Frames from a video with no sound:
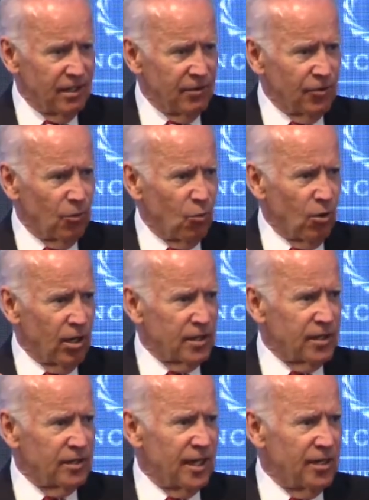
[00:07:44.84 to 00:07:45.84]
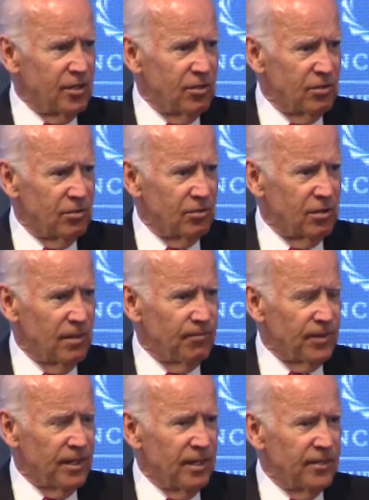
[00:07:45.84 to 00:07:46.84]
the work that they do.
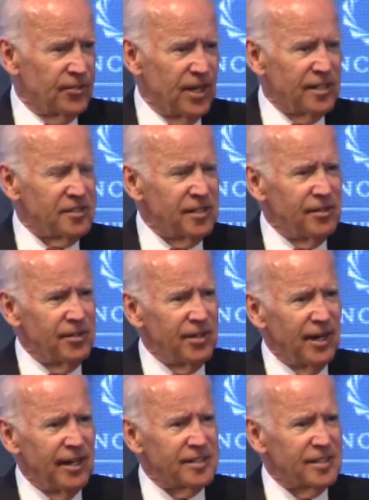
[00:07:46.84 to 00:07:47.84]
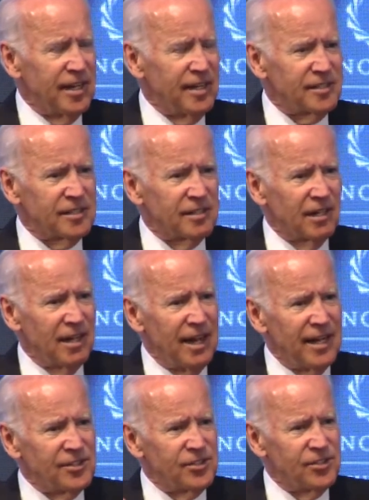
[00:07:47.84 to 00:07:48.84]
Just in the United States in the
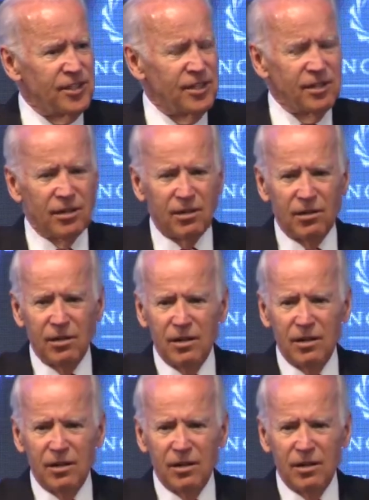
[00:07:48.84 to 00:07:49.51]
last year,